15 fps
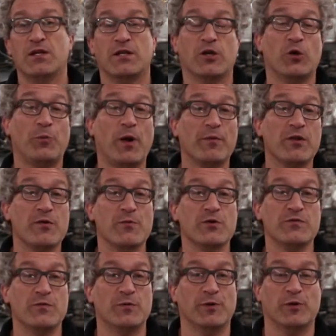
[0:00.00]
Now, you're probably the
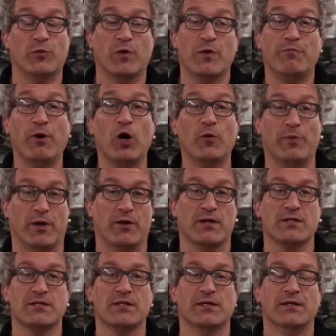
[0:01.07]
most familiar with ball
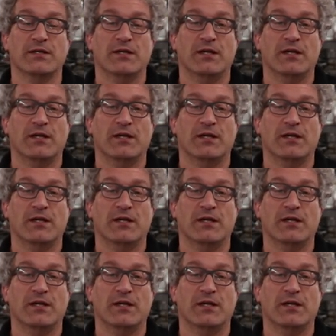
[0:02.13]
bearings.